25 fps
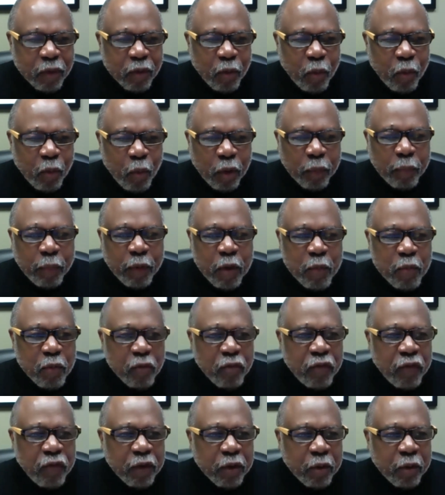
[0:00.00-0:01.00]
what people
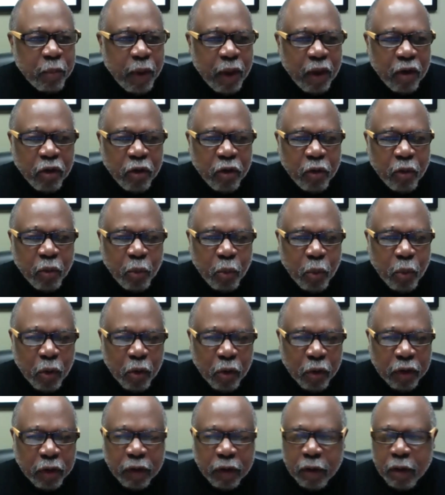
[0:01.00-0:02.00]
feel about your
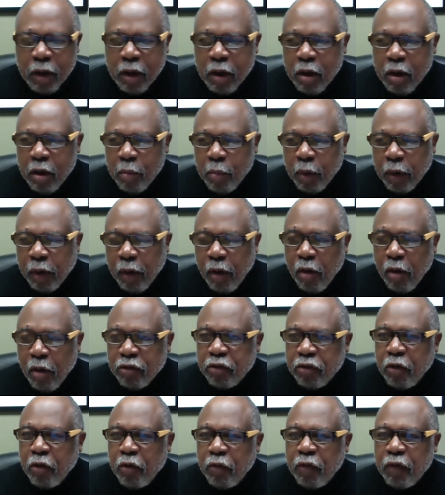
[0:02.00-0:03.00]
work, but
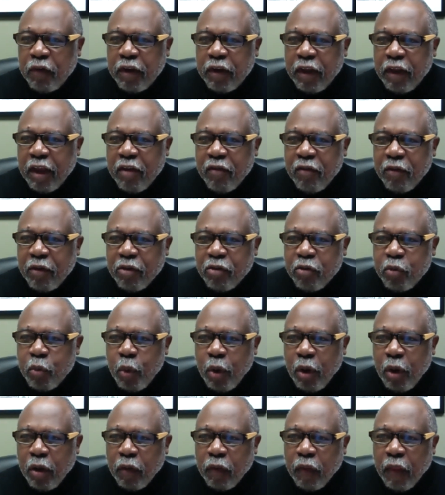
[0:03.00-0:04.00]
also for David as well.